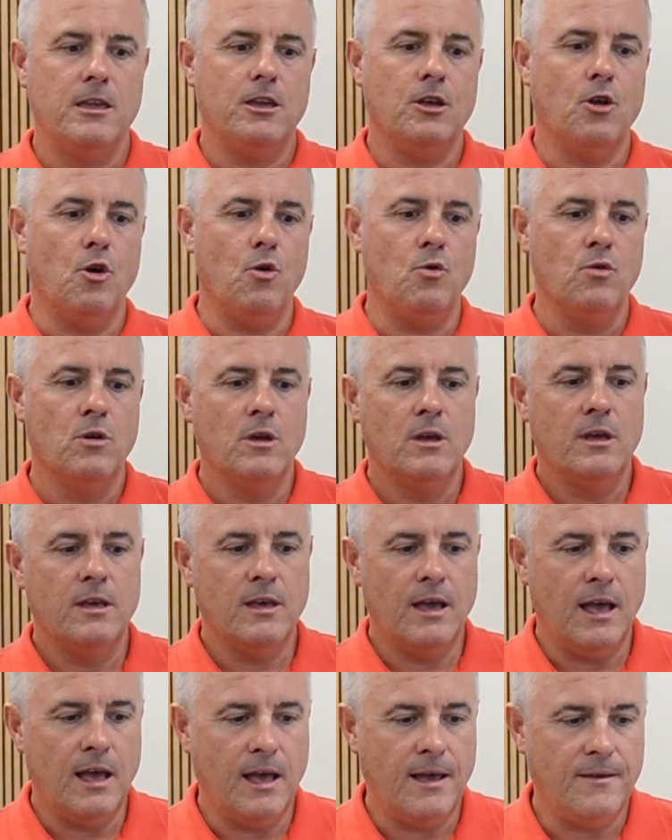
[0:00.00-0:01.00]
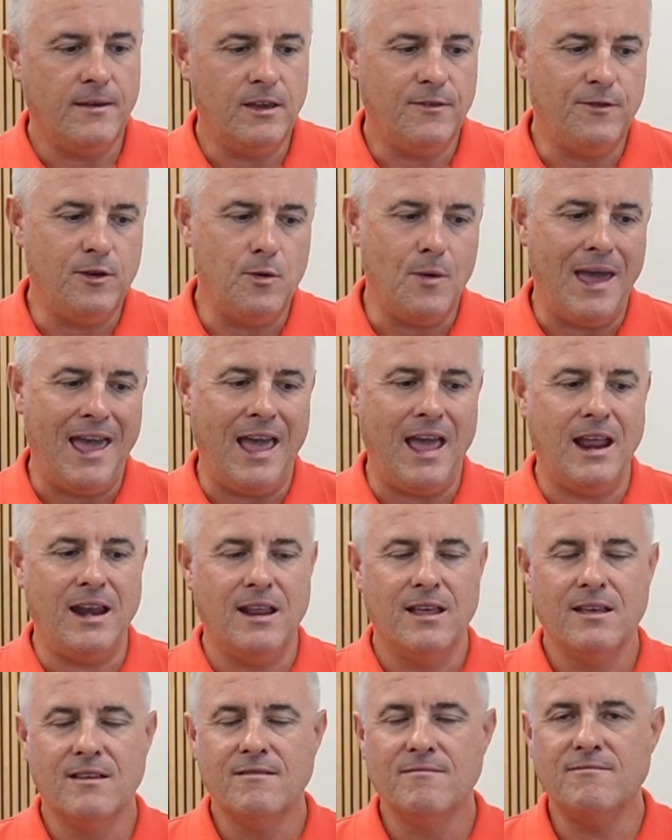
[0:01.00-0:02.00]
If you
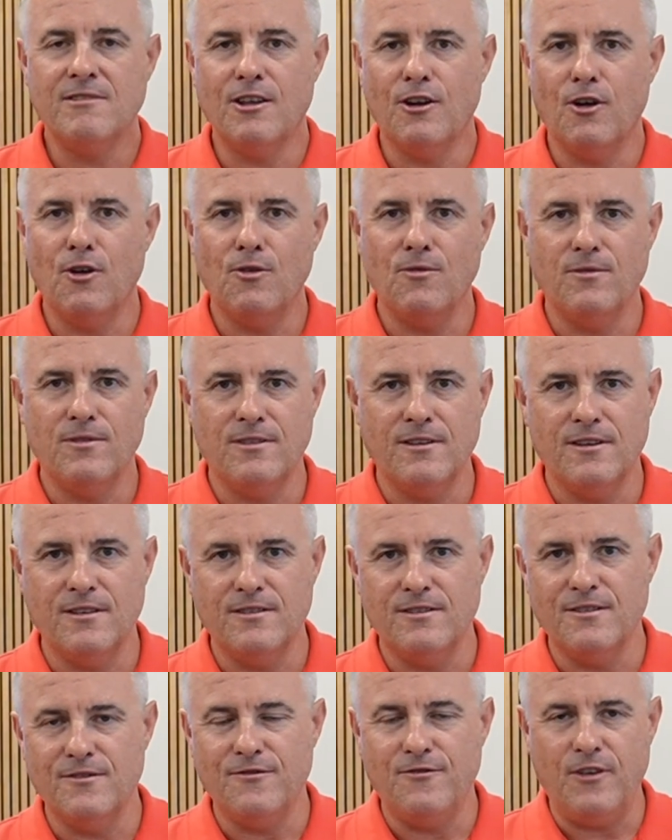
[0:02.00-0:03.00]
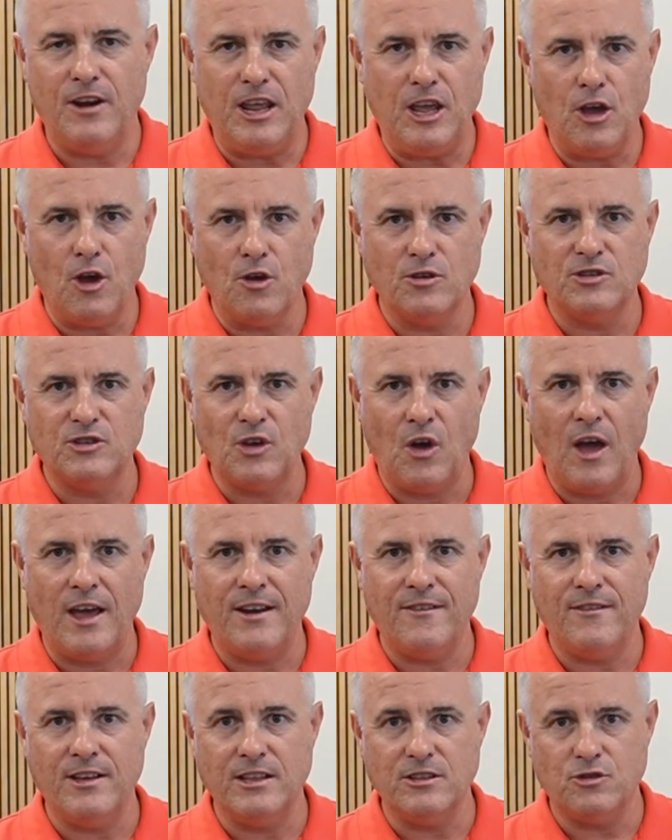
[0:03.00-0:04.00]
add the video
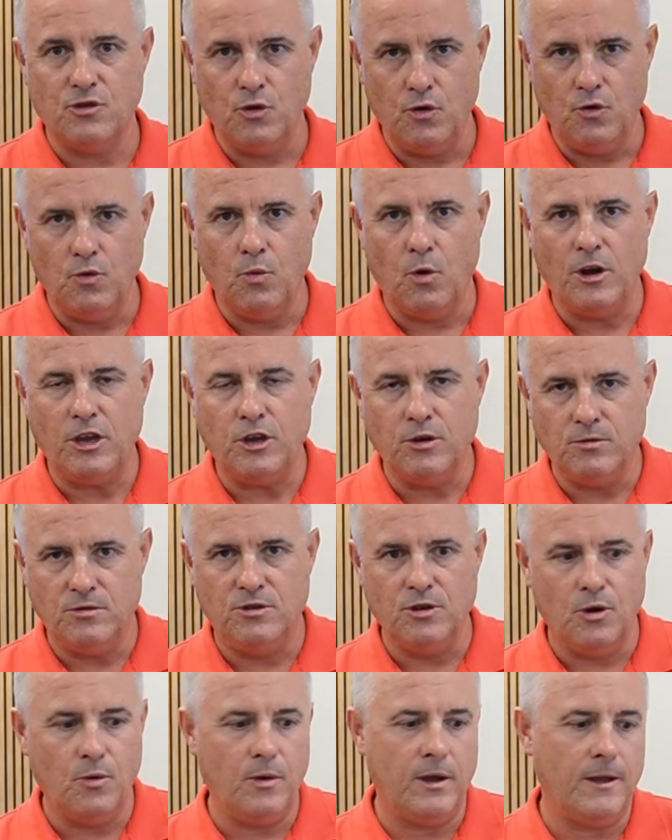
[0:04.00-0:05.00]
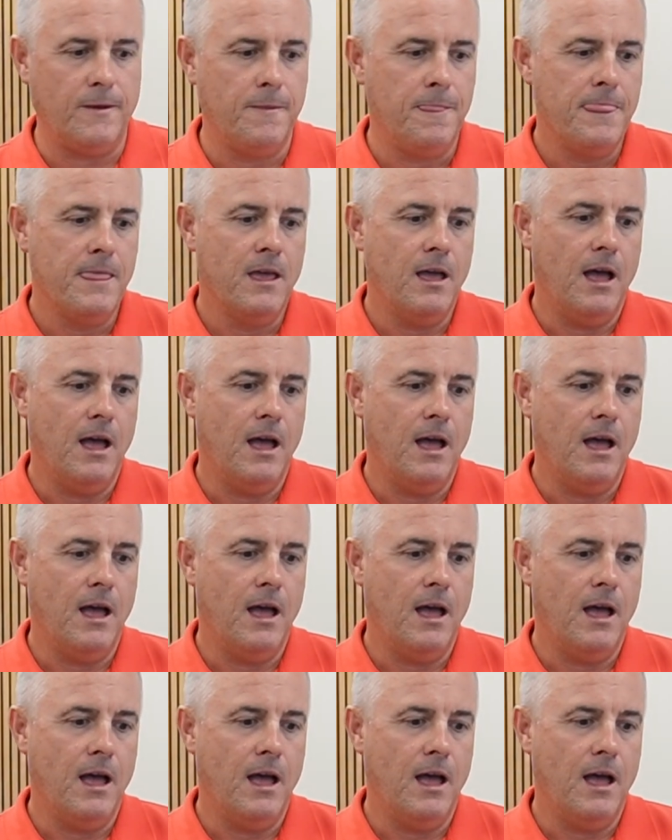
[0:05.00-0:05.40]
side of it to what you're doing,